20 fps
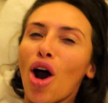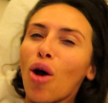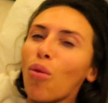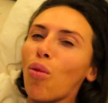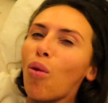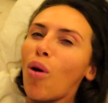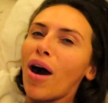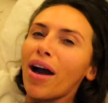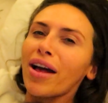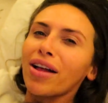our
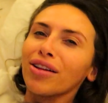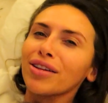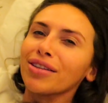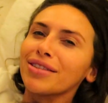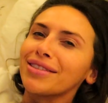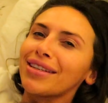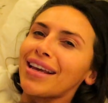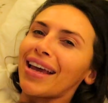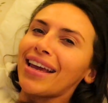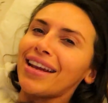
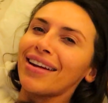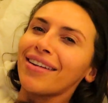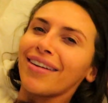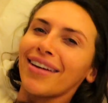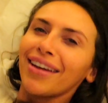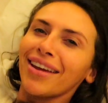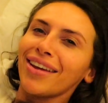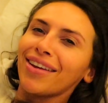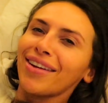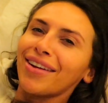wild date
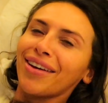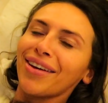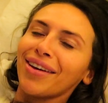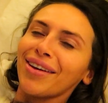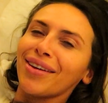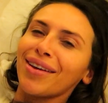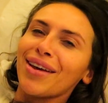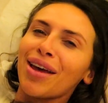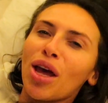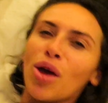night, you
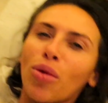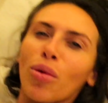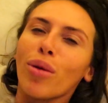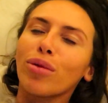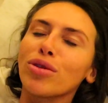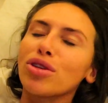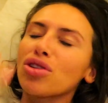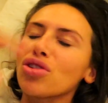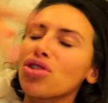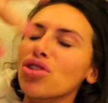know. We
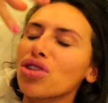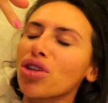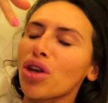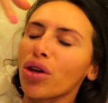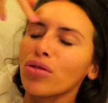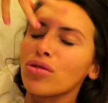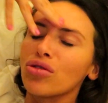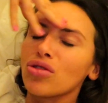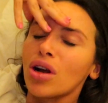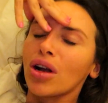were just
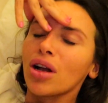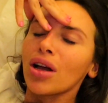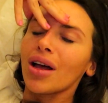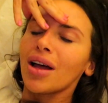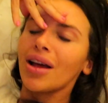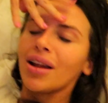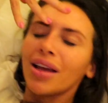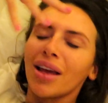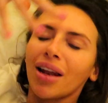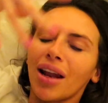so drunk
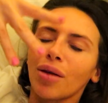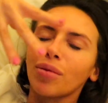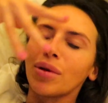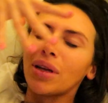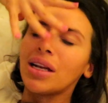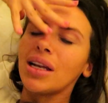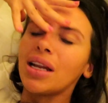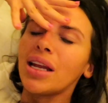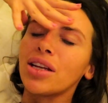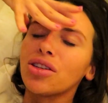earlier, like we
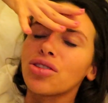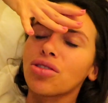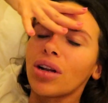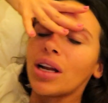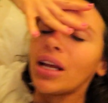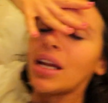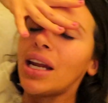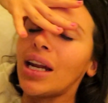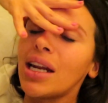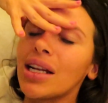
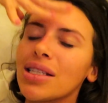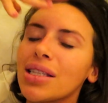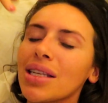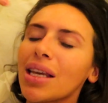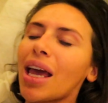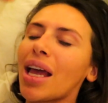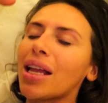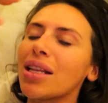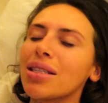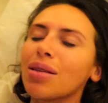literally needed to
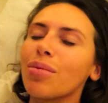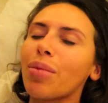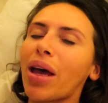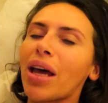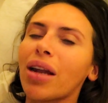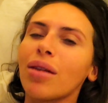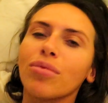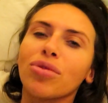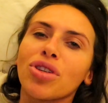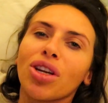get into bed. I'm